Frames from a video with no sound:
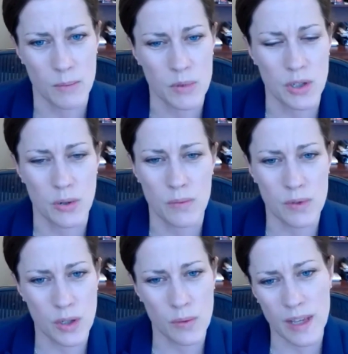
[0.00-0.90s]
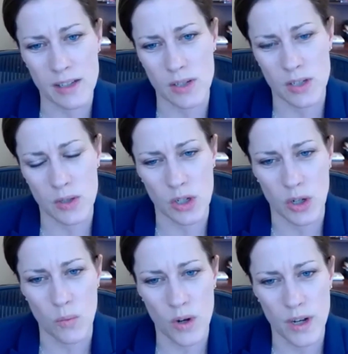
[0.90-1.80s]
So that's just,
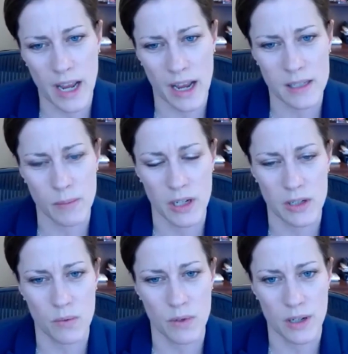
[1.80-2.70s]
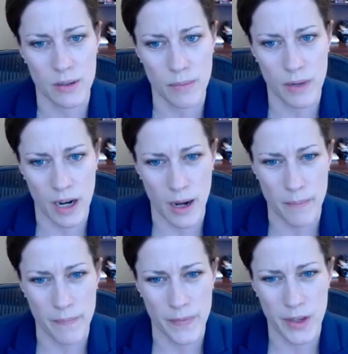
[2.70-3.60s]
one aspect where
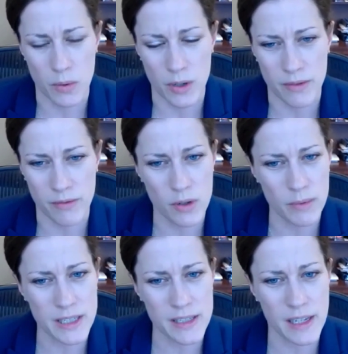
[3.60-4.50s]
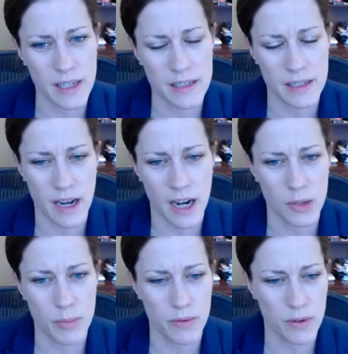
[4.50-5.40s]
there were informed consent and
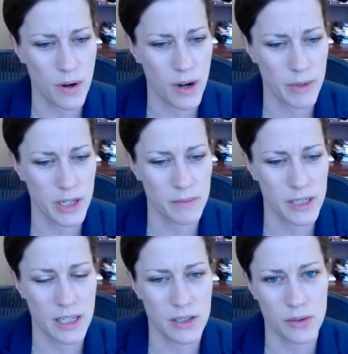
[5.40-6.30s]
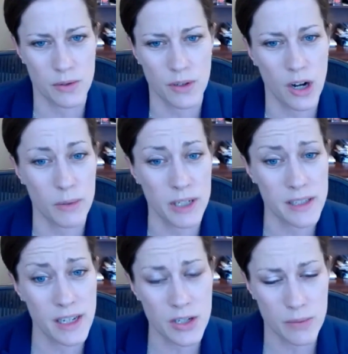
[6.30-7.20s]
IRB requirement updates through the
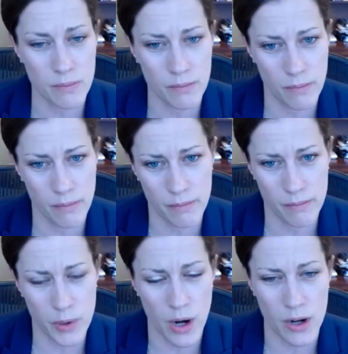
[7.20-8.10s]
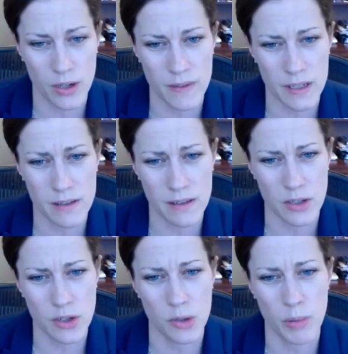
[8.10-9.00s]
harmonization prong of
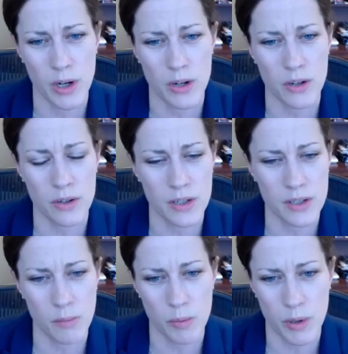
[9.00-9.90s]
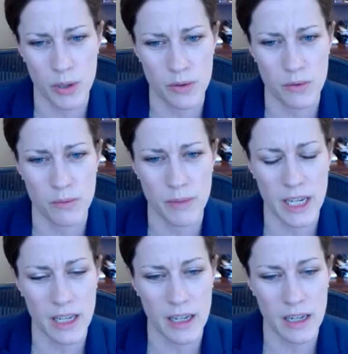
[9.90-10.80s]
this two-part notice of proposed
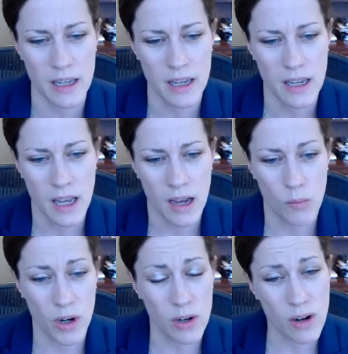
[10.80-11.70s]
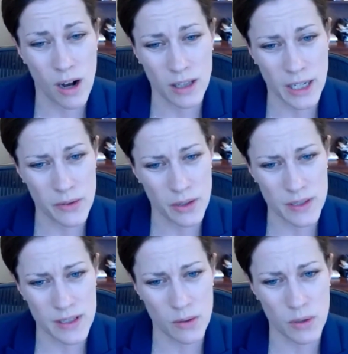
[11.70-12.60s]
rulemaking. What I'll call out, though,
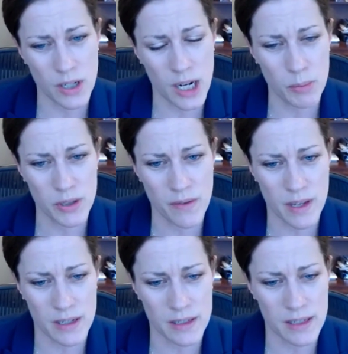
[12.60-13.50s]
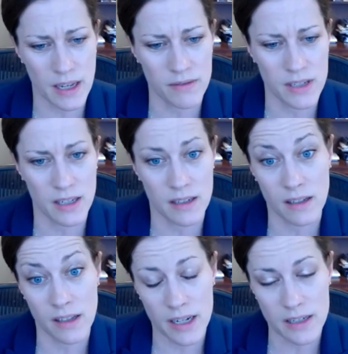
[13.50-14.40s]
is there were a couple of things FDA
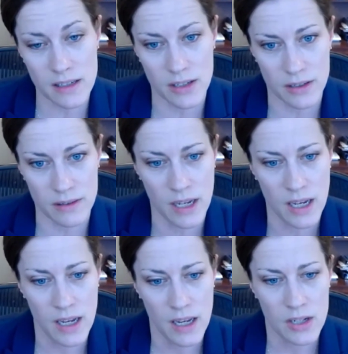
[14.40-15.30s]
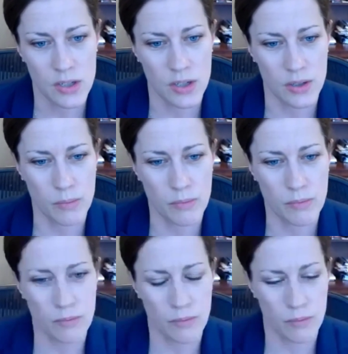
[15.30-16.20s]
declined to
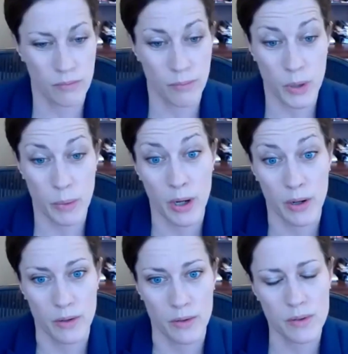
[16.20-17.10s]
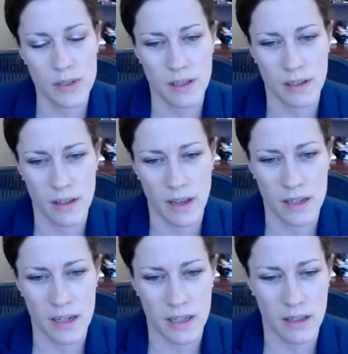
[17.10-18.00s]
propose
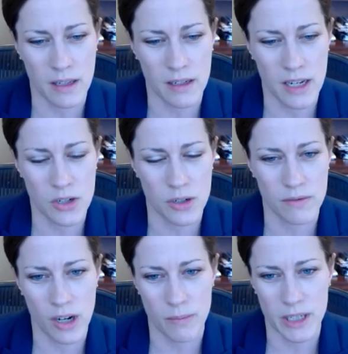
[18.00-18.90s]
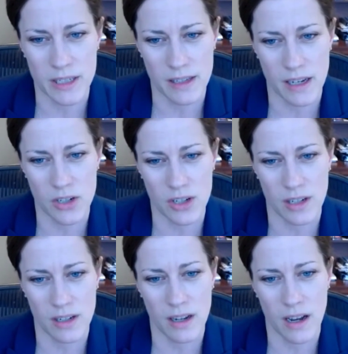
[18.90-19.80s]
in the nature of
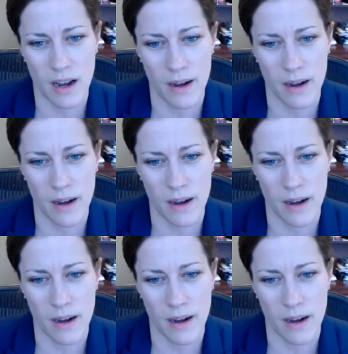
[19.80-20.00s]
harmonization.